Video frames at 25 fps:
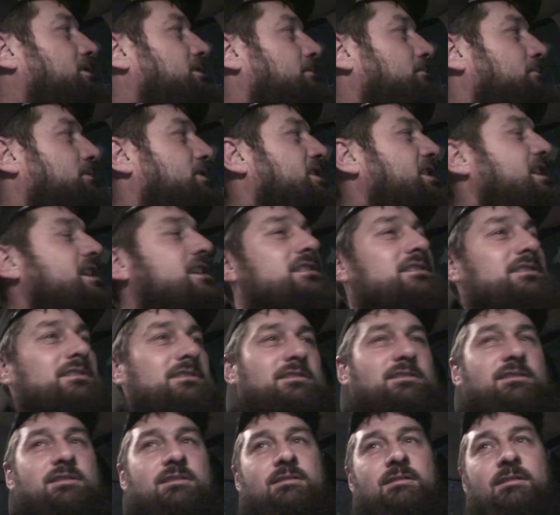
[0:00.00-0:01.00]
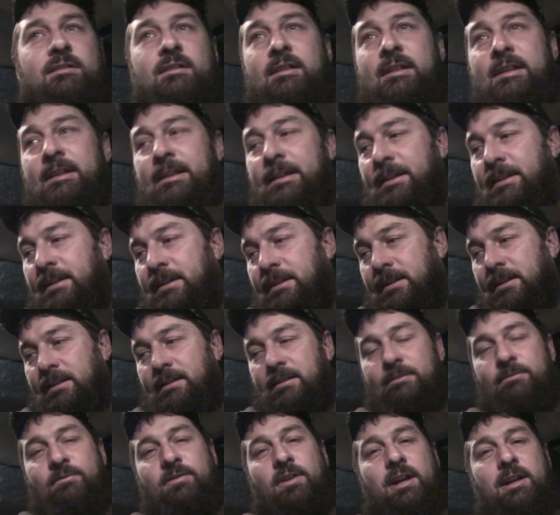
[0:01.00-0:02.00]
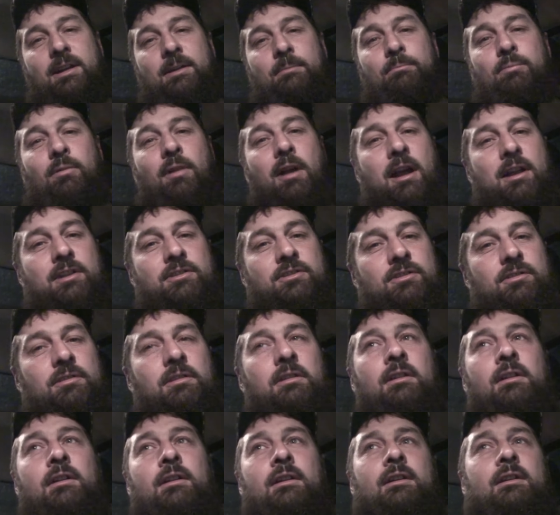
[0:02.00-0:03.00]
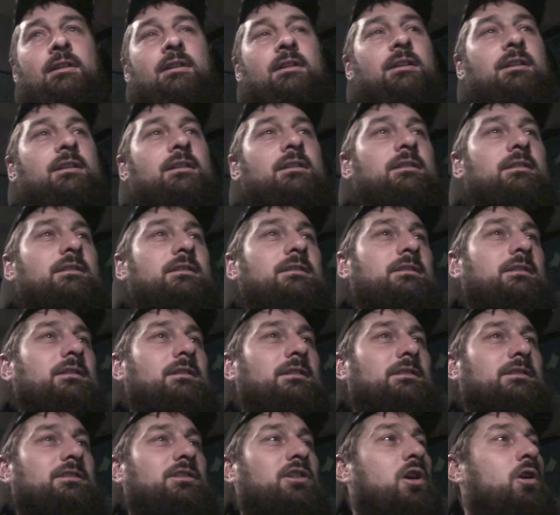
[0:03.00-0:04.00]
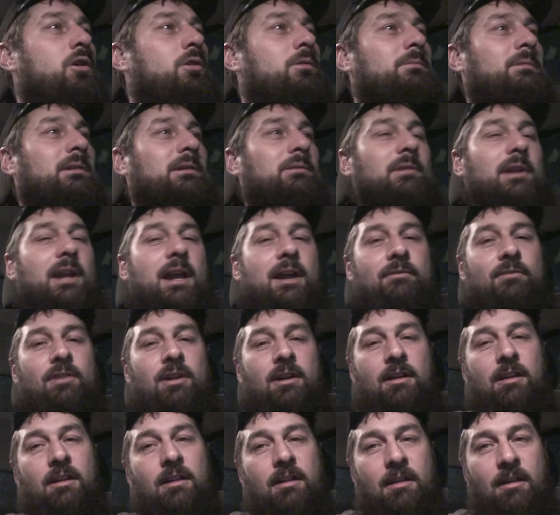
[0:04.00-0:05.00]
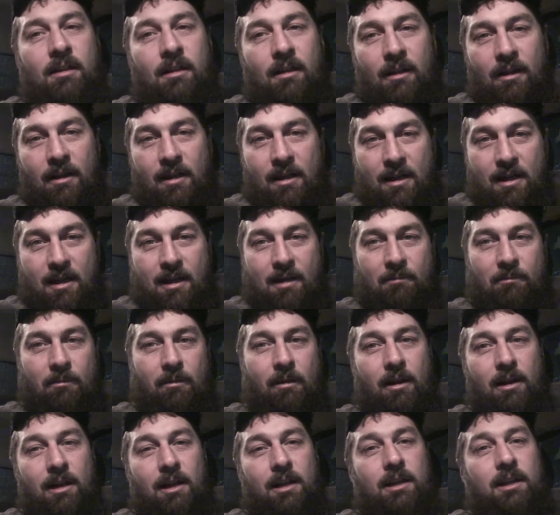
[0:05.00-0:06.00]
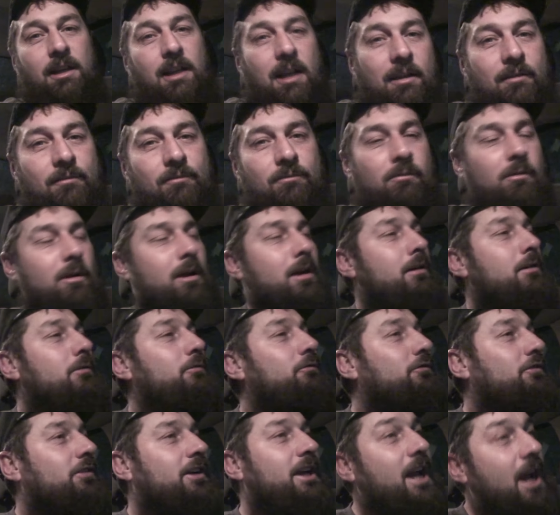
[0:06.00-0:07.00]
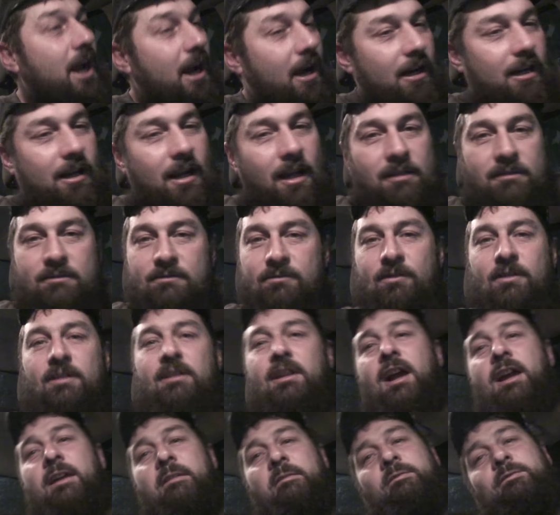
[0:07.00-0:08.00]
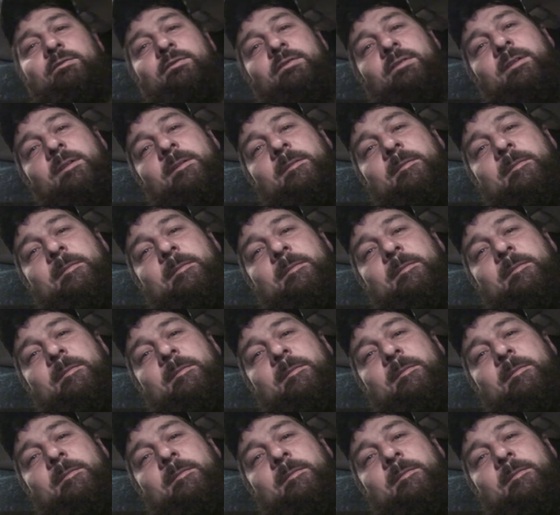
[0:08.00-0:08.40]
some scissors, and a fucking brush or comb or whatever. And we're going to give Will free haircuts for life.